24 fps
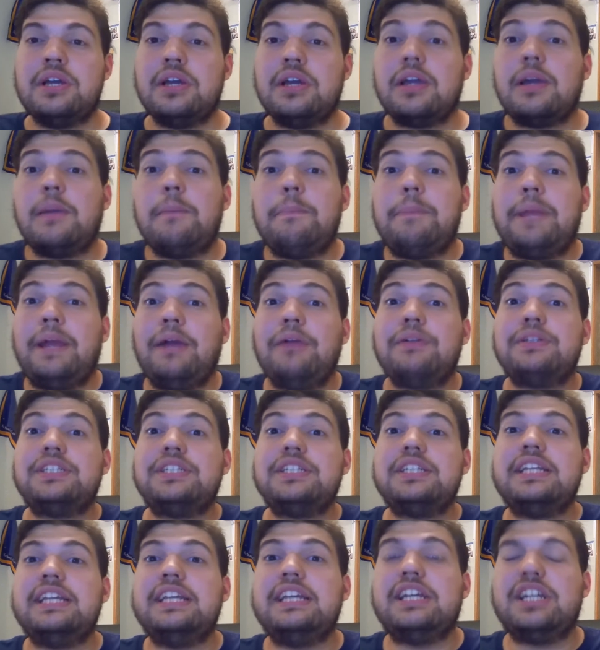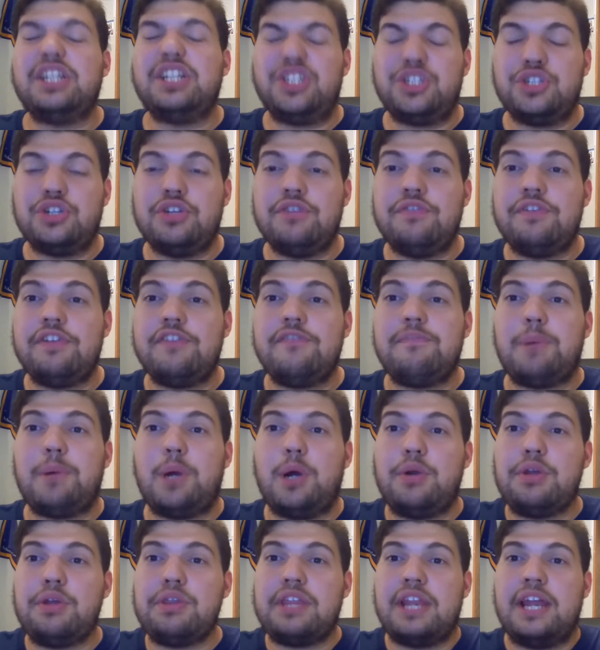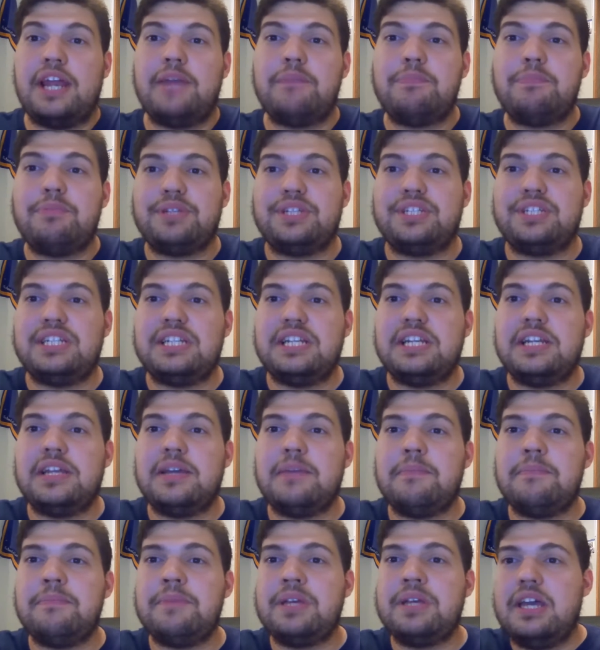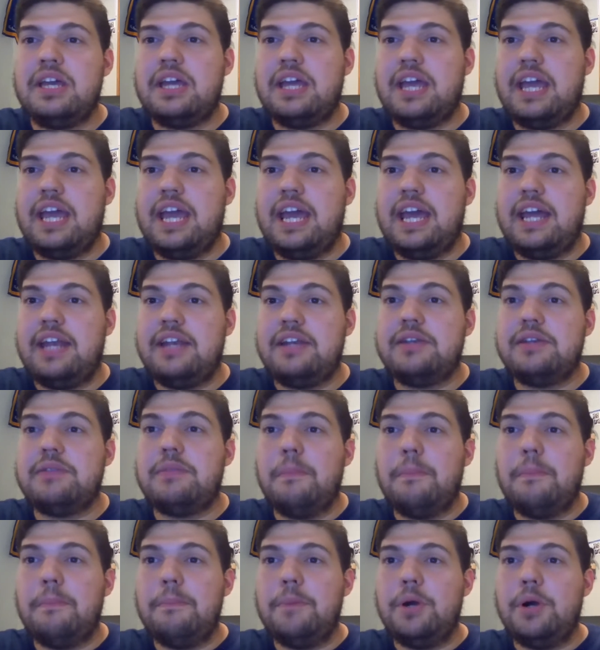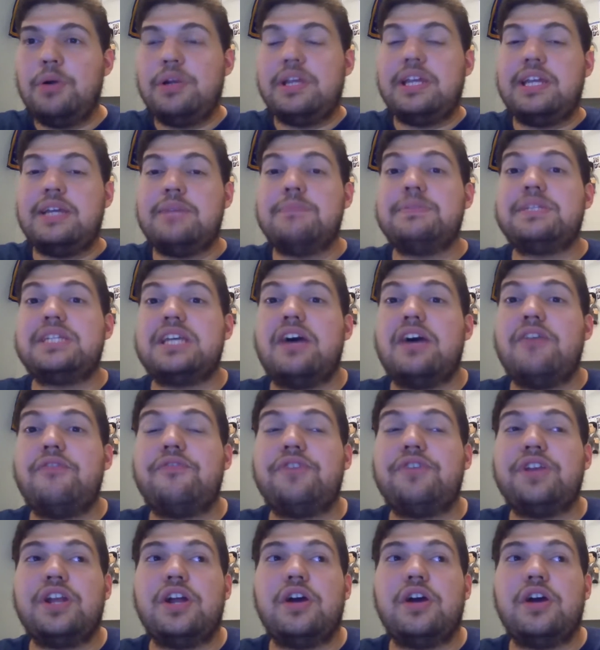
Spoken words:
compared to the conservative party that had preceded him. And Modi himself,